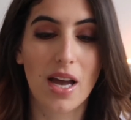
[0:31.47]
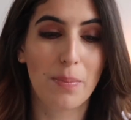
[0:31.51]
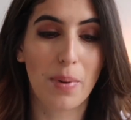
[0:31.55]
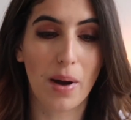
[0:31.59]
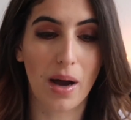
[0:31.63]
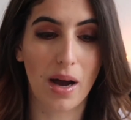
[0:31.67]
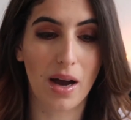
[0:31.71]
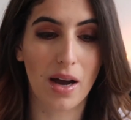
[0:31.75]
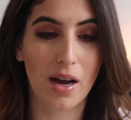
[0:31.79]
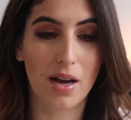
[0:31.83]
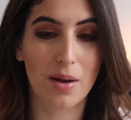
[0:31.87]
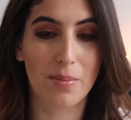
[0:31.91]

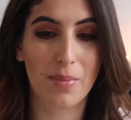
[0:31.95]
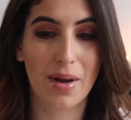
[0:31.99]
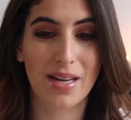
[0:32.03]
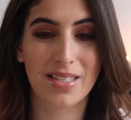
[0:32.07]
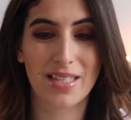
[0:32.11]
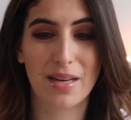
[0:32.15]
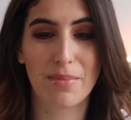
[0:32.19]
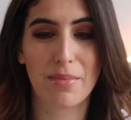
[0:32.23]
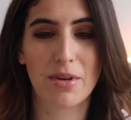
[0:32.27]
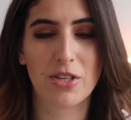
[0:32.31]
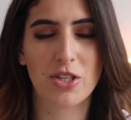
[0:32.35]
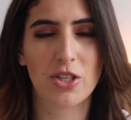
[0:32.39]
But um,
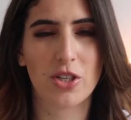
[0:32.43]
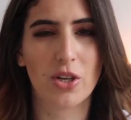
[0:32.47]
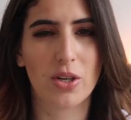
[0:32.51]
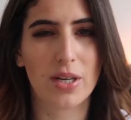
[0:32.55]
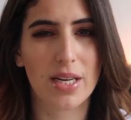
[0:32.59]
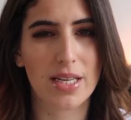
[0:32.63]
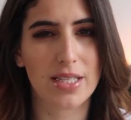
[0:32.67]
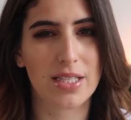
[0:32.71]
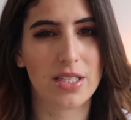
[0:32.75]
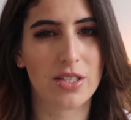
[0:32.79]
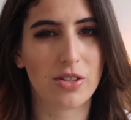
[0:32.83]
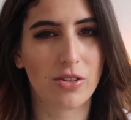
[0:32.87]
as I mentioned
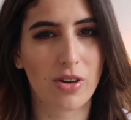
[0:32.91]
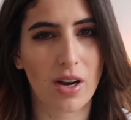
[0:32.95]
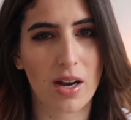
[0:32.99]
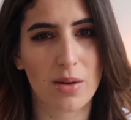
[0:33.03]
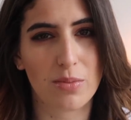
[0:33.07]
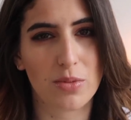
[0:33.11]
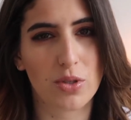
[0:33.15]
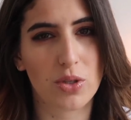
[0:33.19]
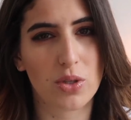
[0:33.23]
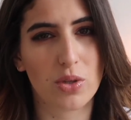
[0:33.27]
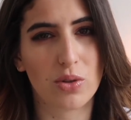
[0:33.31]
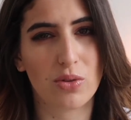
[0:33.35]
on
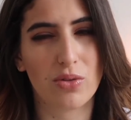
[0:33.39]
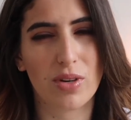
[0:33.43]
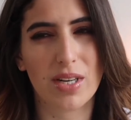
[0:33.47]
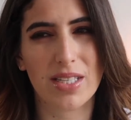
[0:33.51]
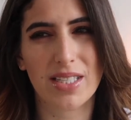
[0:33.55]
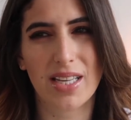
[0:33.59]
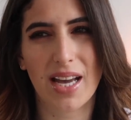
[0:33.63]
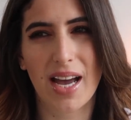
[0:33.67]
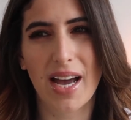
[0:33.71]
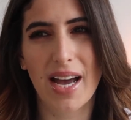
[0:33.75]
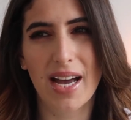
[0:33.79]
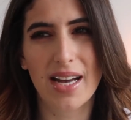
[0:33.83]
Instagram
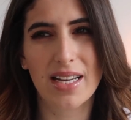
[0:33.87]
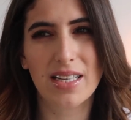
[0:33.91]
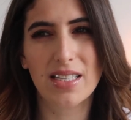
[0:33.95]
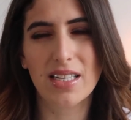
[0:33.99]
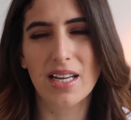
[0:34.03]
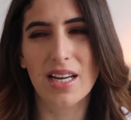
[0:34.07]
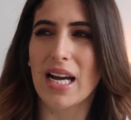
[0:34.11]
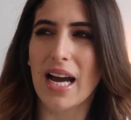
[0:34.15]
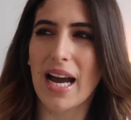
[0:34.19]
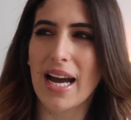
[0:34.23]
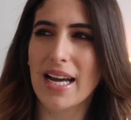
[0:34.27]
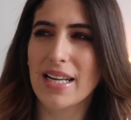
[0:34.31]
stories, I had,
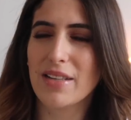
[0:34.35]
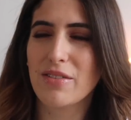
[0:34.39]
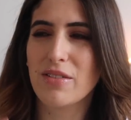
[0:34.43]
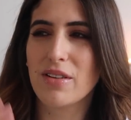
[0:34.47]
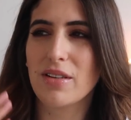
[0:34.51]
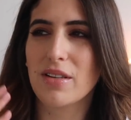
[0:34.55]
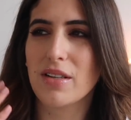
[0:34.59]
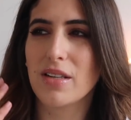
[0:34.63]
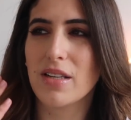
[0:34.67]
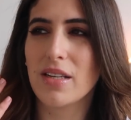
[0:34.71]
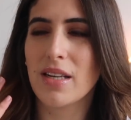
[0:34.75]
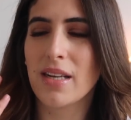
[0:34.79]
I had
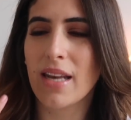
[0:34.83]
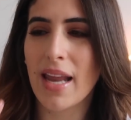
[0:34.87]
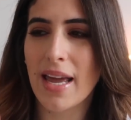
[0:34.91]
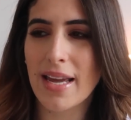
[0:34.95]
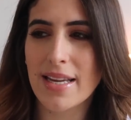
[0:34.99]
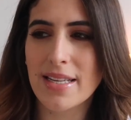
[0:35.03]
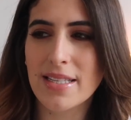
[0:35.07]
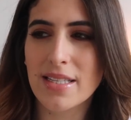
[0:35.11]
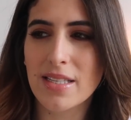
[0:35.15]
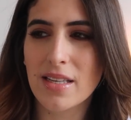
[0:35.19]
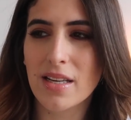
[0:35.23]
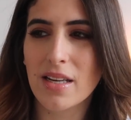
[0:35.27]

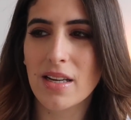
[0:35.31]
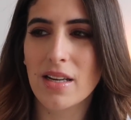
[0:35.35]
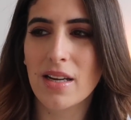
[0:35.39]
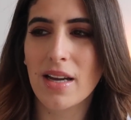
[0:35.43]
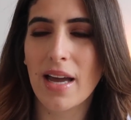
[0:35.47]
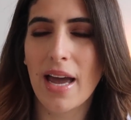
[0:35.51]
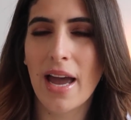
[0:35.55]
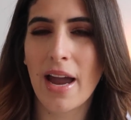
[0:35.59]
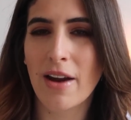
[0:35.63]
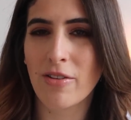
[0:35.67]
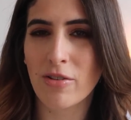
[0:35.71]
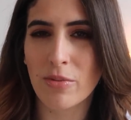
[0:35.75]
laser
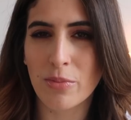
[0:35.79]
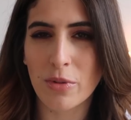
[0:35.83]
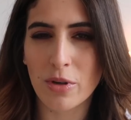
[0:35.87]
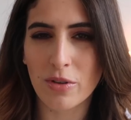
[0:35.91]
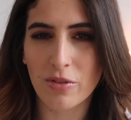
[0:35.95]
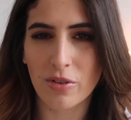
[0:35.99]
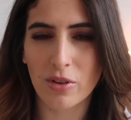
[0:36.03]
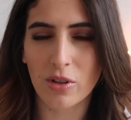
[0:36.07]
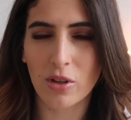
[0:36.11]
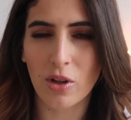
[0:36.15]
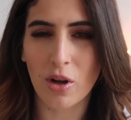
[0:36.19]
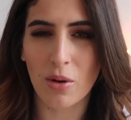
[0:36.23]
hair
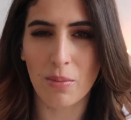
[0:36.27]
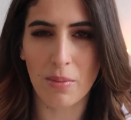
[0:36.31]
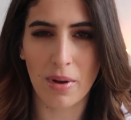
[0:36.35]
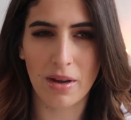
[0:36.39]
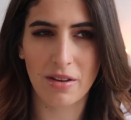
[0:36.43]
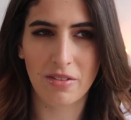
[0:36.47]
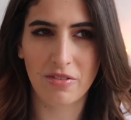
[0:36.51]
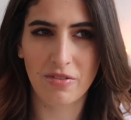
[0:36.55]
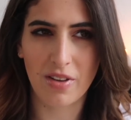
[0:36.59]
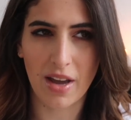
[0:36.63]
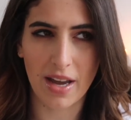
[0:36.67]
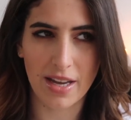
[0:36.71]
removal on
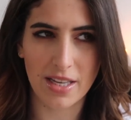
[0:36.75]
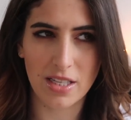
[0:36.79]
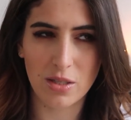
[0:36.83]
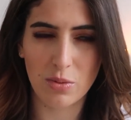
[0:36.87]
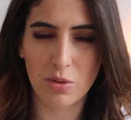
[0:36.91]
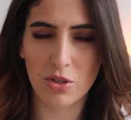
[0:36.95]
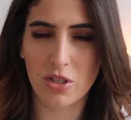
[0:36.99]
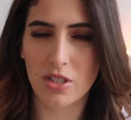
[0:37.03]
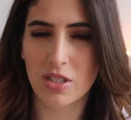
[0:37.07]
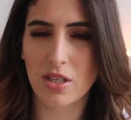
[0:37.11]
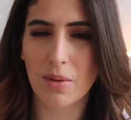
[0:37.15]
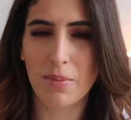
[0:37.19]
my face,
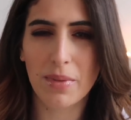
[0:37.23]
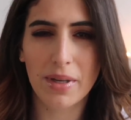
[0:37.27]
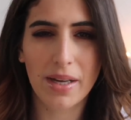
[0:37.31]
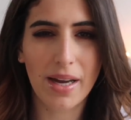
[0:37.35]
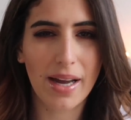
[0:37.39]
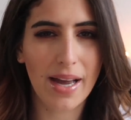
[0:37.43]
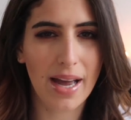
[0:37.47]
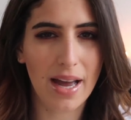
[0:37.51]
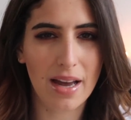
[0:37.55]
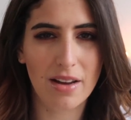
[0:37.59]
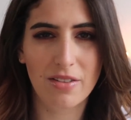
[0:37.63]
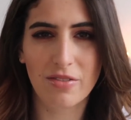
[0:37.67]
which is something
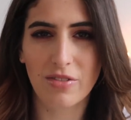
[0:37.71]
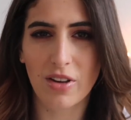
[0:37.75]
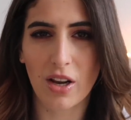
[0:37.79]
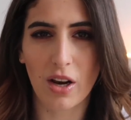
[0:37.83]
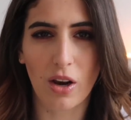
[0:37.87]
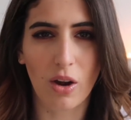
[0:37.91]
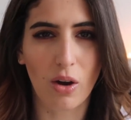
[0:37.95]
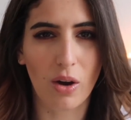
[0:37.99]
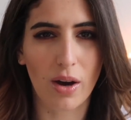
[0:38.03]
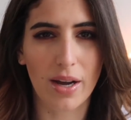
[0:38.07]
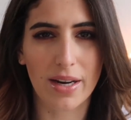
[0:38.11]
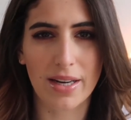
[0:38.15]
I have
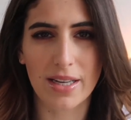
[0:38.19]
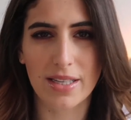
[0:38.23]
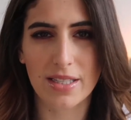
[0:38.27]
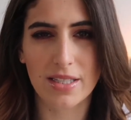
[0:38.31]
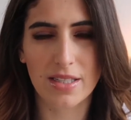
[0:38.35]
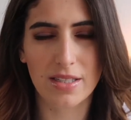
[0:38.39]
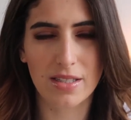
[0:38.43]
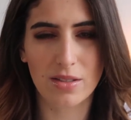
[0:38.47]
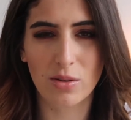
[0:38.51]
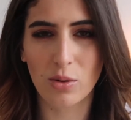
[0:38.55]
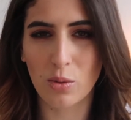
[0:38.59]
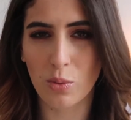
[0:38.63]
a lot and
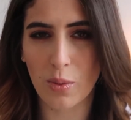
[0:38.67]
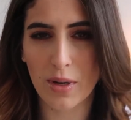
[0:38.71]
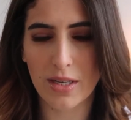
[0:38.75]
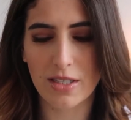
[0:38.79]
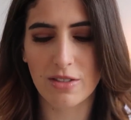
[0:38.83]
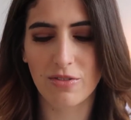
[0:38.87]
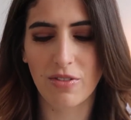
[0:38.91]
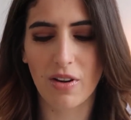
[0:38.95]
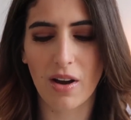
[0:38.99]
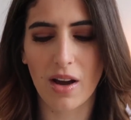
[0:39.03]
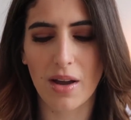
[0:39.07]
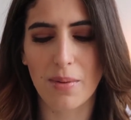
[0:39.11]
it's
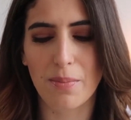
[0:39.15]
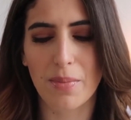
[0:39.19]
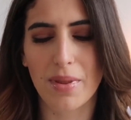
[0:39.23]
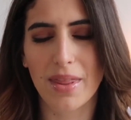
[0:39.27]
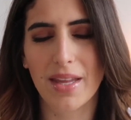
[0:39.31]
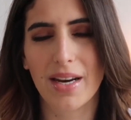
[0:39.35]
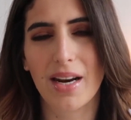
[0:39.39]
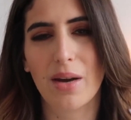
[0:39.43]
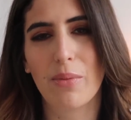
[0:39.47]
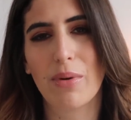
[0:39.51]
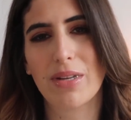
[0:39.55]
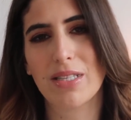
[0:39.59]
always fine.
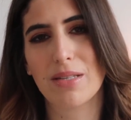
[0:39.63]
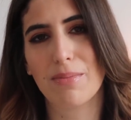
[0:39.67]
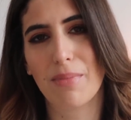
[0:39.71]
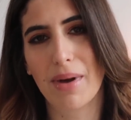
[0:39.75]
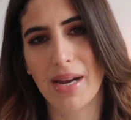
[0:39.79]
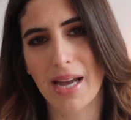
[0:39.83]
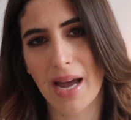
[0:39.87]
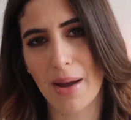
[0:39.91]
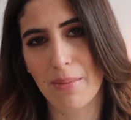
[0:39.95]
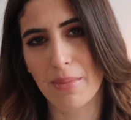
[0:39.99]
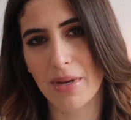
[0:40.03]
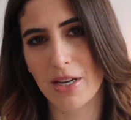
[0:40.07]
But then I went to
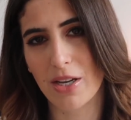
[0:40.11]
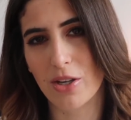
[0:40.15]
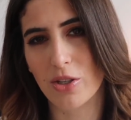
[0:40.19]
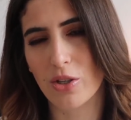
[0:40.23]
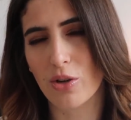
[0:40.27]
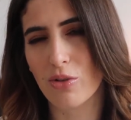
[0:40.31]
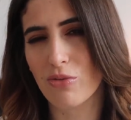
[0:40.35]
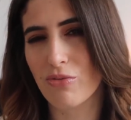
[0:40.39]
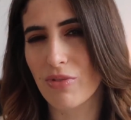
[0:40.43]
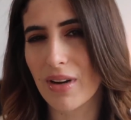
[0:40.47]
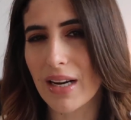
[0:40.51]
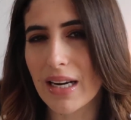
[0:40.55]
Miami. You're
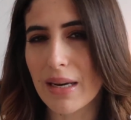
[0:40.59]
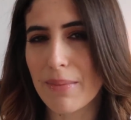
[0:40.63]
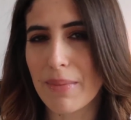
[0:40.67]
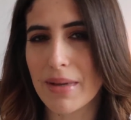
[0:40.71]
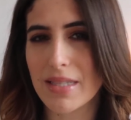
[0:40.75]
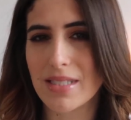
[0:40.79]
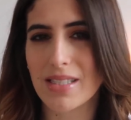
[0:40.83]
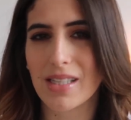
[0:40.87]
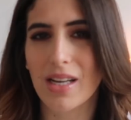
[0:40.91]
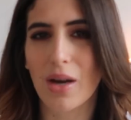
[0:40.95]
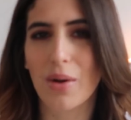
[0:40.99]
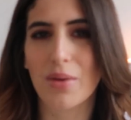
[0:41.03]
not really
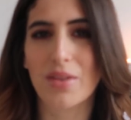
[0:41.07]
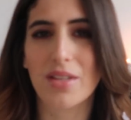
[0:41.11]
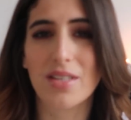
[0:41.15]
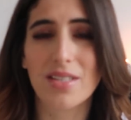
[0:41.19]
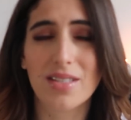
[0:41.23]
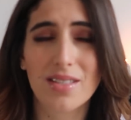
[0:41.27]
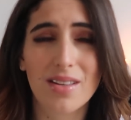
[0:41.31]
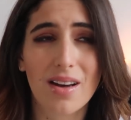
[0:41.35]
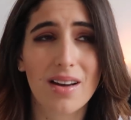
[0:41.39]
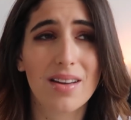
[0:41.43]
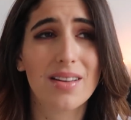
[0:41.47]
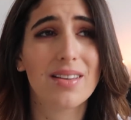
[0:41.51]
meant to go in the
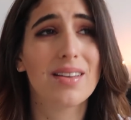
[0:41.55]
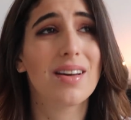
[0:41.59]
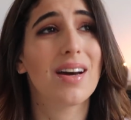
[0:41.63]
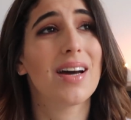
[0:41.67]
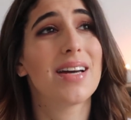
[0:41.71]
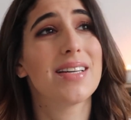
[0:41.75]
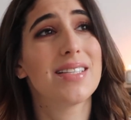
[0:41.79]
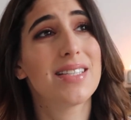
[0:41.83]
sun.